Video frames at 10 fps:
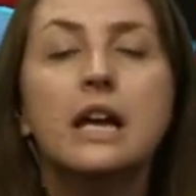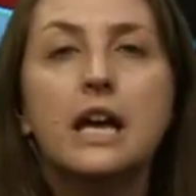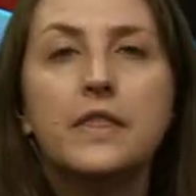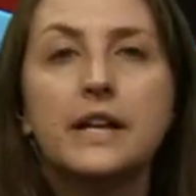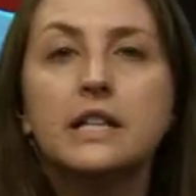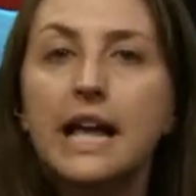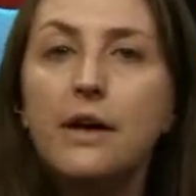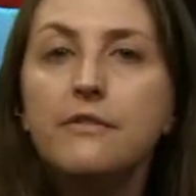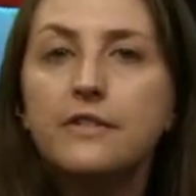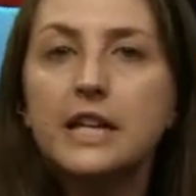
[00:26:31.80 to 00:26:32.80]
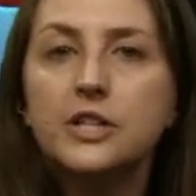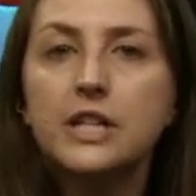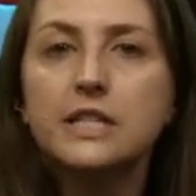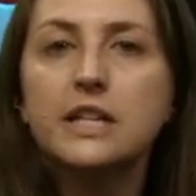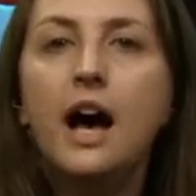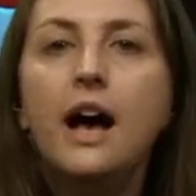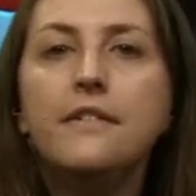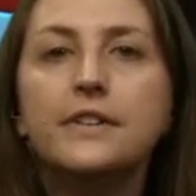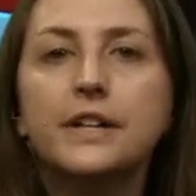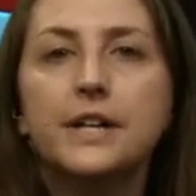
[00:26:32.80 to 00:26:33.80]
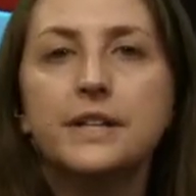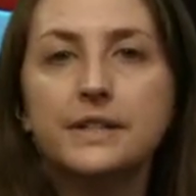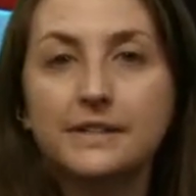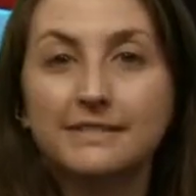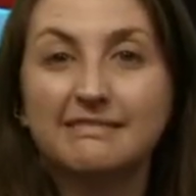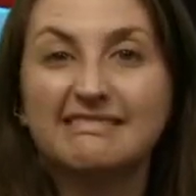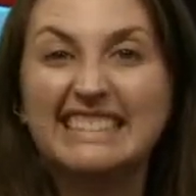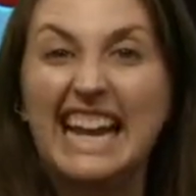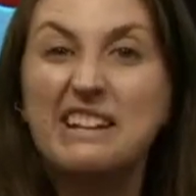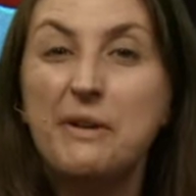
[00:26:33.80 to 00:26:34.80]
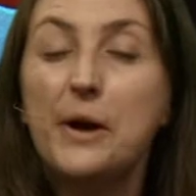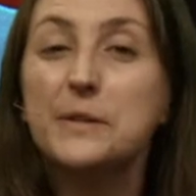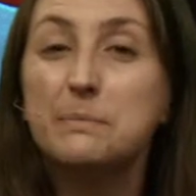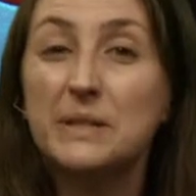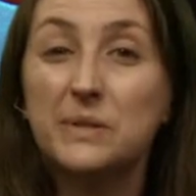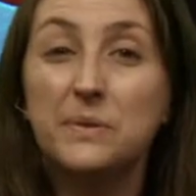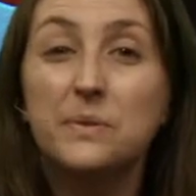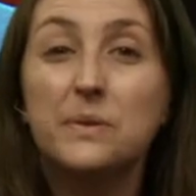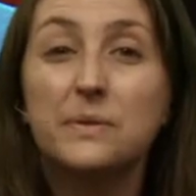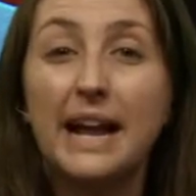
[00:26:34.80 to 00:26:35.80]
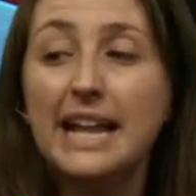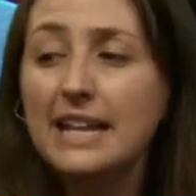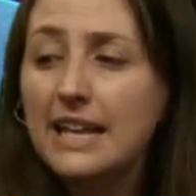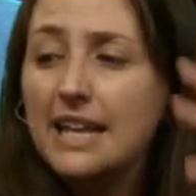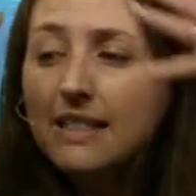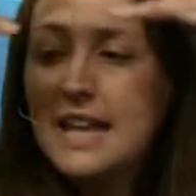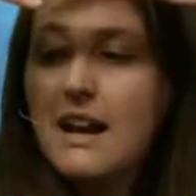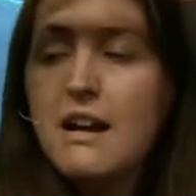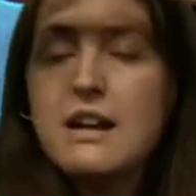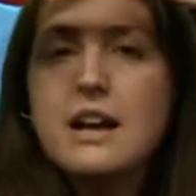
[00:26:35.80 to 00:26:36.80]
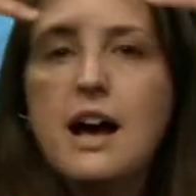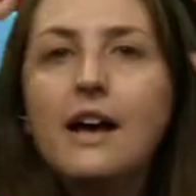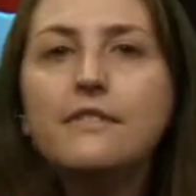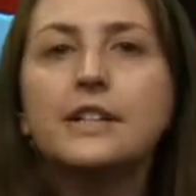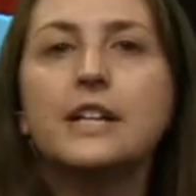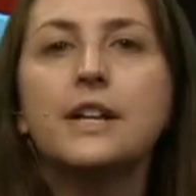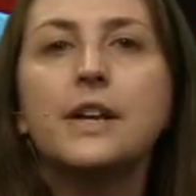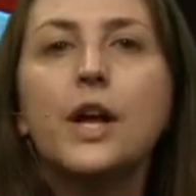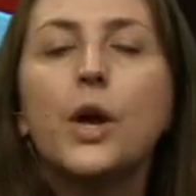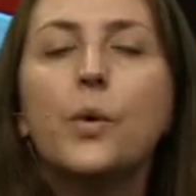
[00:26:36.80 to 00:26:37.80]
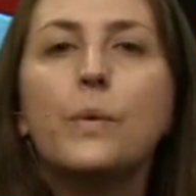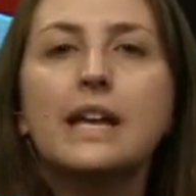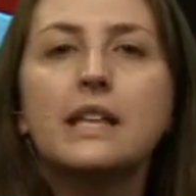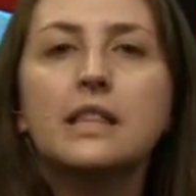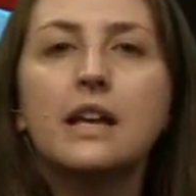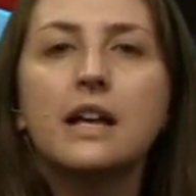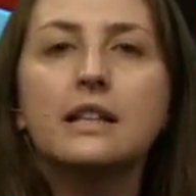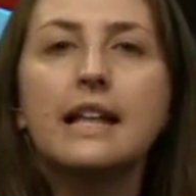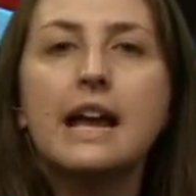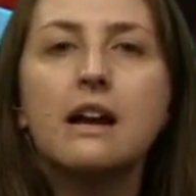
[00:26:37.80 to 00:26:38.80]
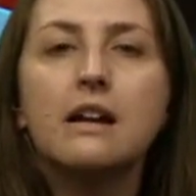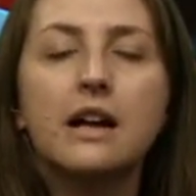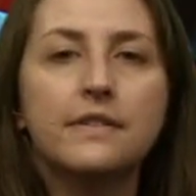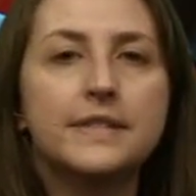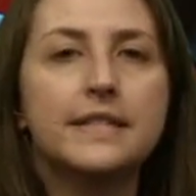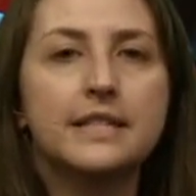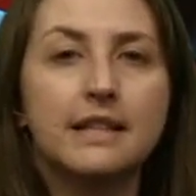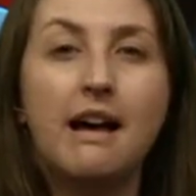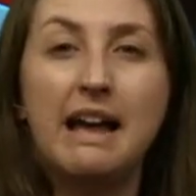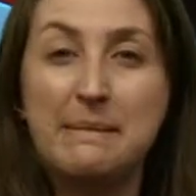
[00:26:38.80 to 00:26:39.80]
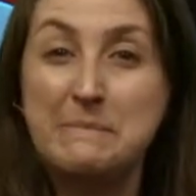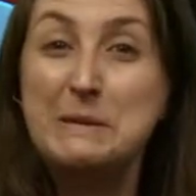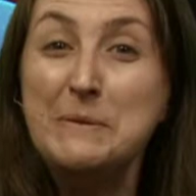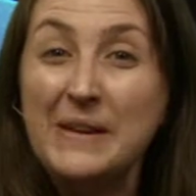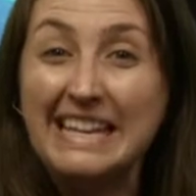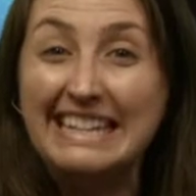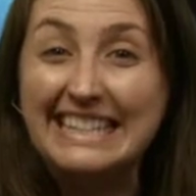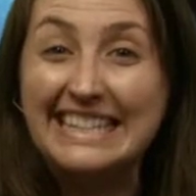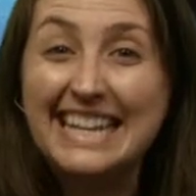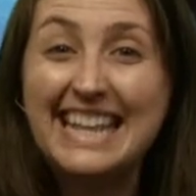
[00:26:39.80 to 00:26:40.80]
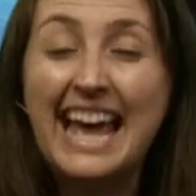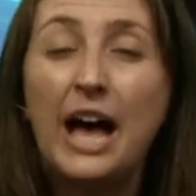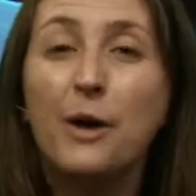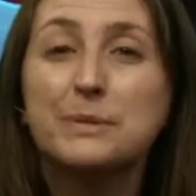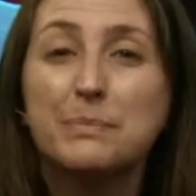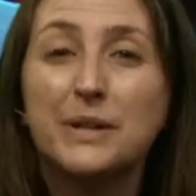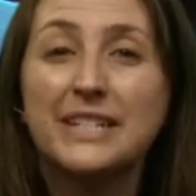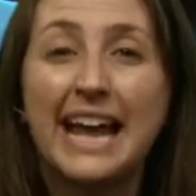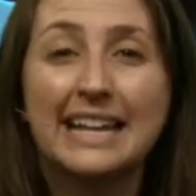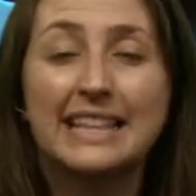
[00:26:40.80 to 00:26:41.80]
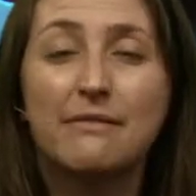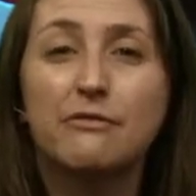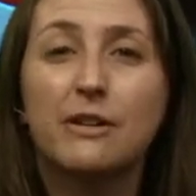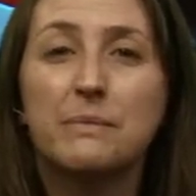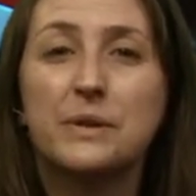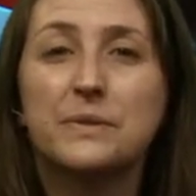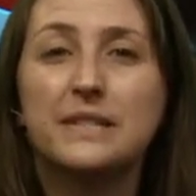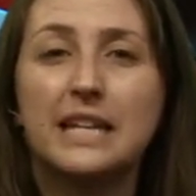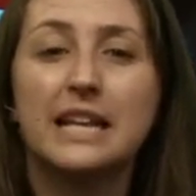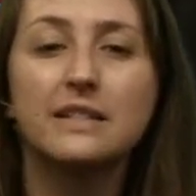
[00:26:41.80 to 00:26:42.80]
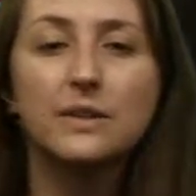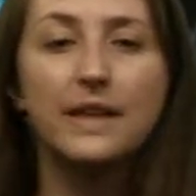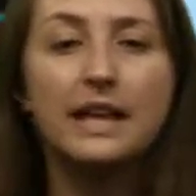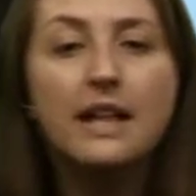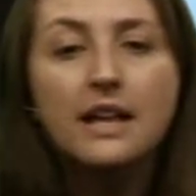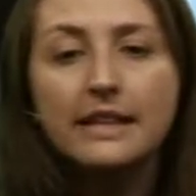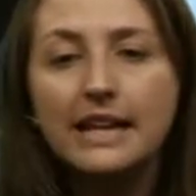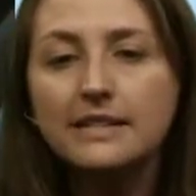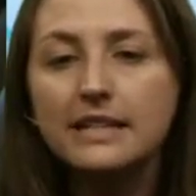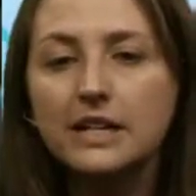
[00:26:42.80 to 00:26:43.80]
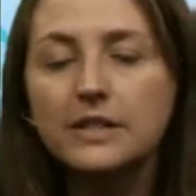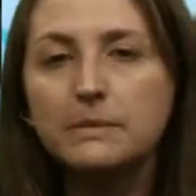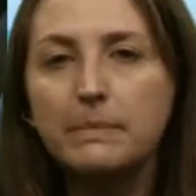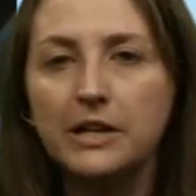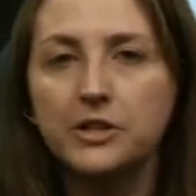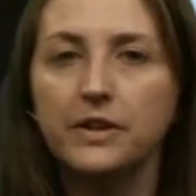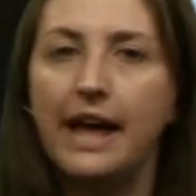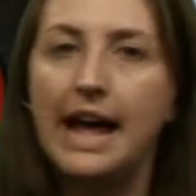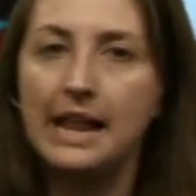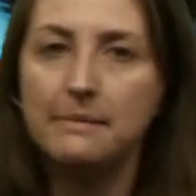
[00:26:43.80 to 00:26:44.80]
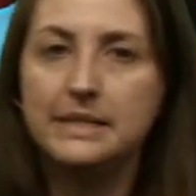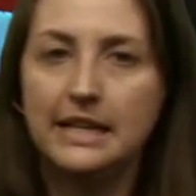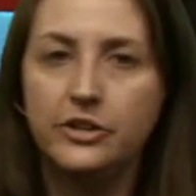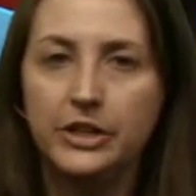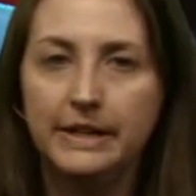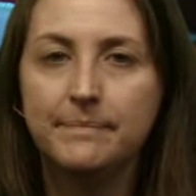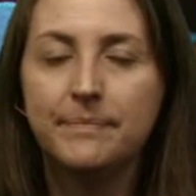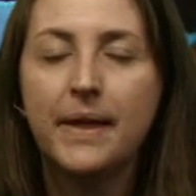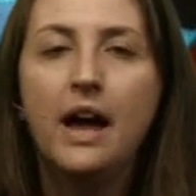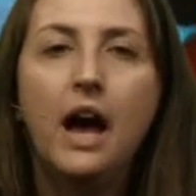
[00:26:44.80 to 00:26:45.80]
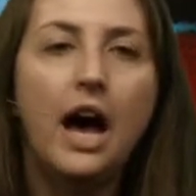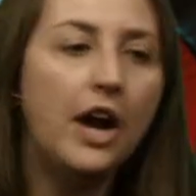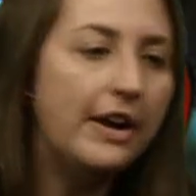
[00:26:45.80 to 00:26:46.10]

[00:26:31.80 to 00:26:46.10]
the clownfish is covered, kind of gross, but it's cool, right? They are covered with a layer of slime, mucus, that helps protect them from those stings. So that, that is their special adaptation. All right,